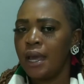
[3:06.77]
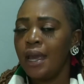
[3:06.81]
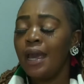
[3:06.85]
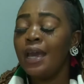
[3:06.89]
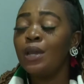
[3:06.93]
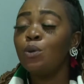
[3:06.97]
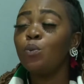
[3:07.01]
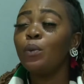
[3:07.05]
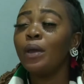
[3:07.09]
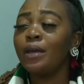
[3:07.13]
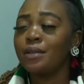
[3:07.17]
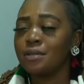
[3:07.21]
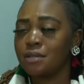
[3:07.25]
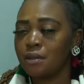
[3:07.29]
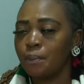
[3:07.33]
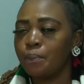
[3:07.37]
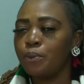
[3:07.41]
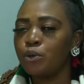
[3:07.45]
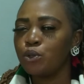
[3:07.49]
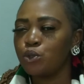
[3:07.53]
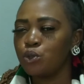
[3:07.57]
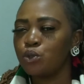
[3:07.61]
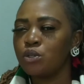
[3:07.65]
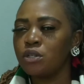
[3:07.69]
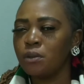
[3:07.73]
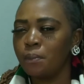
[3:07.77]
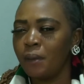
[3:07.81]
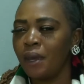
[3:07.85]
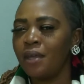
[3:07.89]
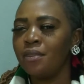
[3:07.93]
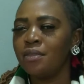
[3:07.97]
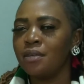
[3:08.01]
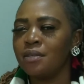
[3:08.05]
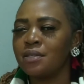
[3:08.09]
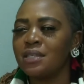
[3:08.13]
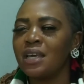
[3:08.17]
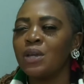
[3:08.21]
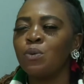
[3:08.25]
And we are supposed to debate
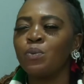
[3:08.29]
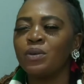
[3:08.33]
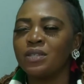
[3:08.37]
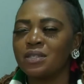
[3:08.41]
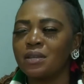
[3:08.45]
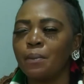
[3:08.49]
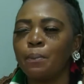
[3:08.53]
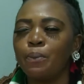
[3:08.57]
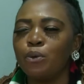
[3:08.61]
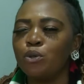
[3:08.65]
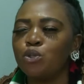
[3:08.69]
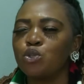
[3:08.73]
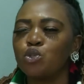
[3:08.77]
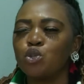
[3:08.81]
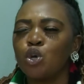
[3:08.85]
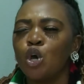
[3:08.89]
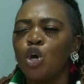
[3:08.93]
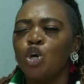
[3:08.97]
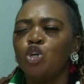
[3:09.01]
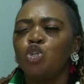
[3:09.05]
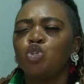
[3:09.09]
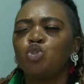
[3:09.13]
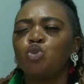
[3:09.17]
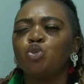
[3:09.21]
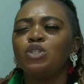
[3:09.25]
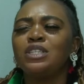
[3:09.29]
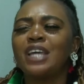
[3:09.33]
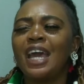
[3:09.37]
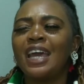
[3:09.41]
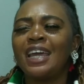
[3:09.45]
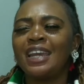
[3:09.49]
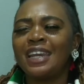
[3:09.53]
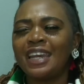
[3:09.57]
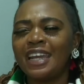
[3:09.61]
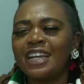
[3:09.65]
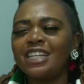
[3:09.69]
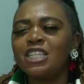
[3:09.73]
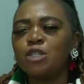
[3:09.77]
this, and we're supposed to
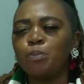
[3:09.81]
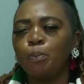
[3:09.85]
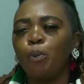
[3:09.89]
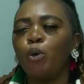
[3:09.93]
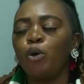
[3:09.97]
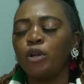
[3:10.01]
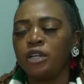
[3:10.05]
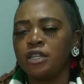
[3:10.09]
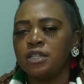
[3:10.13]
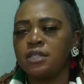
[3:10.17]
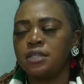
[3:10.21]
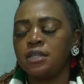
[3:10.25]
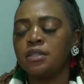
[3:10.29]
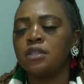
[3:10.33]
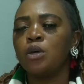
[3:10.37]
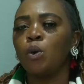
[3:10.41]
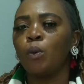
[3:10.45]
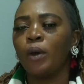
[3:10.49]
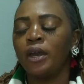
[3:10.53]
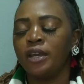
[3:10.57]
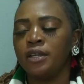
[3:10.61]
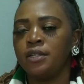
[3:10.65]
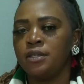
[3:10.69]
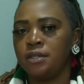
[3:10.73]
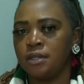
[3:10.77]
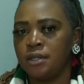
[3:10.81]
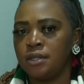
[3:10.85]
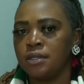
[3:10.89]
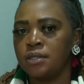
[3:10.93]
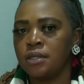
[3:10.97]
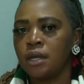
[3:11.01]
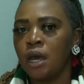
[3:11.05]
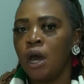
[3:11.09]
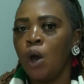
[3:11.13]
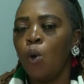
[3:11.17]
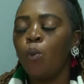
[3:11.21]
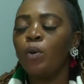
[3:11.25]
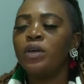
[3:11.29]
direct policy the way it is.
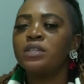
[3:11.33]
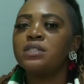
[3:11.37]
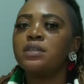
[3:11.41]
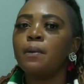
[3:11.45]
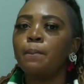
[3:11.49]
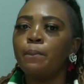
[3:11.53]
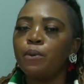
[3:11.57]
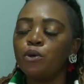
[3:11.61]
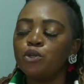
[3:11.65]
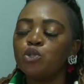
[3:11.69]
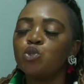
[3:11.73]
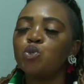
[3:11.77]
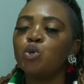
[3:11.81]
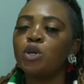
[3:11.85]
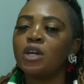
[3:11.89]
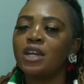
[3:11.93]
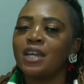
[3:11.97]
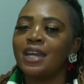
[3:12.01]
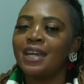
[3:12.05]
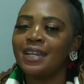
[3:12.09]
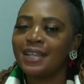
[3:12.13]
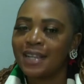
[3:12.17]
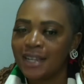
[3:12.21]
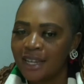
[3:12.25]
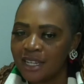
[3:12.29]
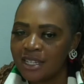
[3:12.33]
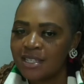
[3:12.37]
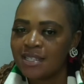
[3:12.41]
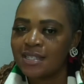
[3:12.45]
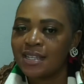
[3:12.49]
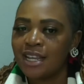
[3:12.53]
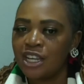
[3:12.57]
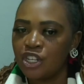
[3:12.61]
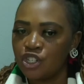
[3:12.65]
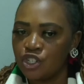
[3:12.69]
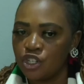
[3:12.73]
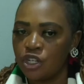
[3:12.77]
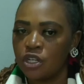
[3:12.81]
We're supposed to create
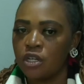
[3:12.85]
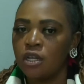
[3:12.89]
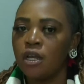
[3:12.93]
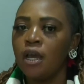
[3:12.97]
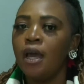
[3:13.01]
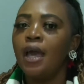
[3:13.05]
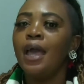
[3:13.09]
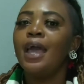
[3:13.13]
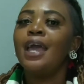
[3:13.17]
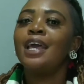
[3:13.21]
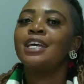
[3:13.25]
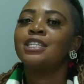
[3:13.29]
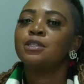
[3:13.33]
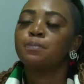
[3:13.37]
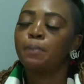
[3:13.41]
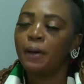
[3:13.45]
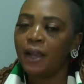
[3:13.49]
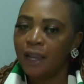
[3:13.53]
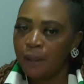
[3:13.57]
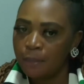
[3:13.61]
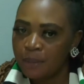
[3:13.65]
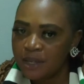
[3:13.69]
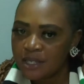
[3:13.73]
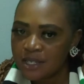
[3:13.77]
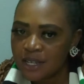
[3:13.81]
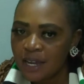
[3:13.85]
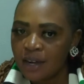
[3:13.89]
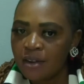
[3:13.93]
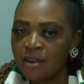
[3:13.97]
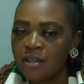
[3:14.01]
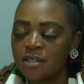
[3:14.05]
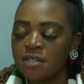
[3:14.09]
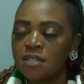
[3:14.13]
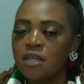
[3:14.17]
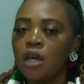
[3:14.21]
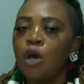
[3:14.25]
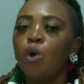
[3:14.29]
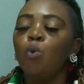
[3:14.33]
legislation as
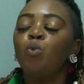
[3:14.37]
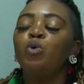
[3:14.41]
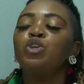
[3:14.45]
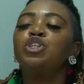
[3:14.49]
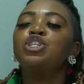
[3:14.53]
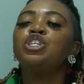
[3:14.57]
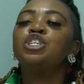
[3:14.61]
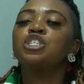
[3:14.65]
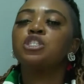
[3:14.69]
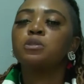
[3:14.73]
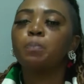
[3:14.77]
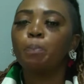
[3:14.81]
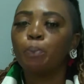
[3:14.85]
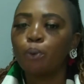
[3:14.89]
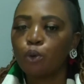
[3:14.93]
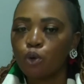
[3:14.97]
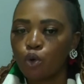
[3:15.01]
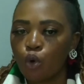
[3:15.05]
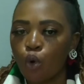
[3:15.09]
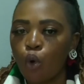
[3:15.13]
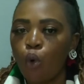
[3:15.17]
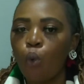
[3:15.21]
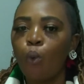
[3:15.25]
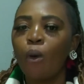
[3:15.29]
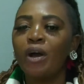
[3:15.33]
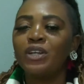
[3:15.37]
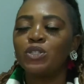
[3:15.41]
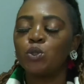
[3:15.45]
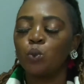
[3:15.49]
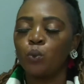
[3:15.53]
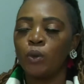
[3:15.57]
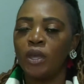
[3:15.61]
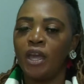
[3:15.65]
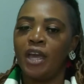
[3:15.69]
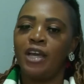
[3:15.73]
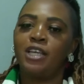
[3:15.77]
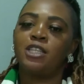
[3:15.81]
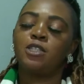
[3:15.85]
parliamentarians, which is pro what
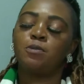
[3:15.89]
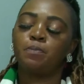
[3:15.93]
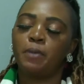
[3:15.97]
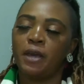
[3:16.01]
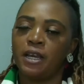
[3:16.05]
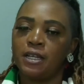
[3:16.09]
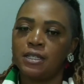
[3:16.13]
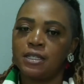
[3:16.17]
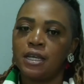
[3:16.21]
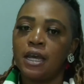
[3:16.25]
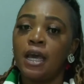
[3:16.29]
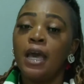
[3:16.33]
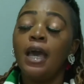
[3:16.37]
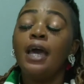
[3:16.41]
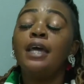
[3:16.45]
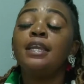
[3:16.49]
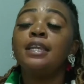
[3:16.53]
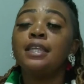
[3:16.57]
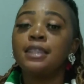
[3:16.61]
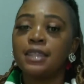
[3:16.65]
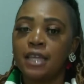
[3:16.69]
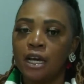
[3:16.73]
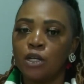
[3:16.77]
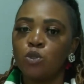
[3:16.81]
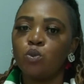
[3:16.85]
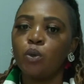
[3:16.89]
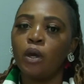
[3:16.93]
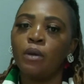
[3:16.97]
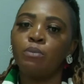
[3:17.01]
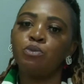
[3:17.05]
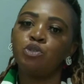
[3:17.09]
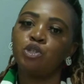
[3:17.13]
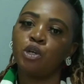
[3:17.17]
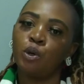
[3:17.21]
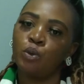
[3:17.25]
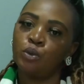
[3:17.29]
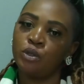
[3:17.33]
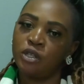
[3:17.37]
we expect. And in that way, I'm
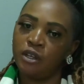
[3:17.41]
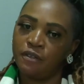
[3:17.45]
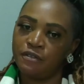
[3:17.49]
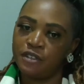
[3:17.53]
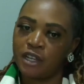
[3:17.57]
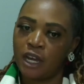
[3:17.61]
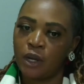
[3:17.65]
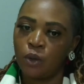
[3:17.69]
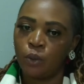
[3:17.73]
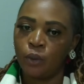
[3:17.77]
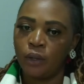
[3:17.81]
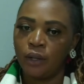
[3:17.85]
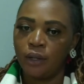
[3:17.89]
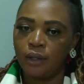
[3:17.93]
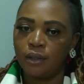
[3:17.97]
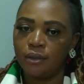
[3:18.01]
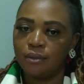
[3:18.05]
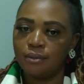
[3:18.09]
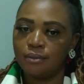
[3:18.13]
sure we would have done well.